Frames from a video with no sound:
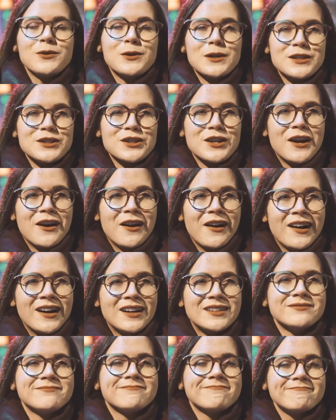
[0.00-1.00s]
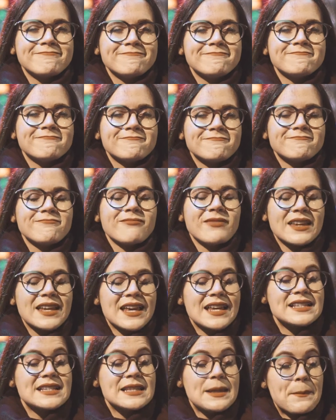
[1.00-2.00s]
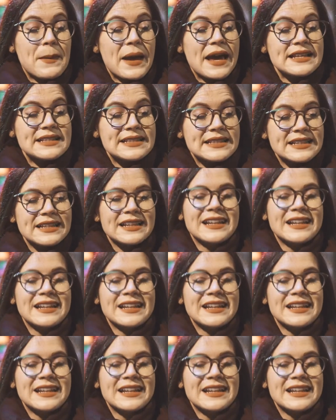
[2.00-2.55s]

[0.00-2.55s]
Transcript: which is the best.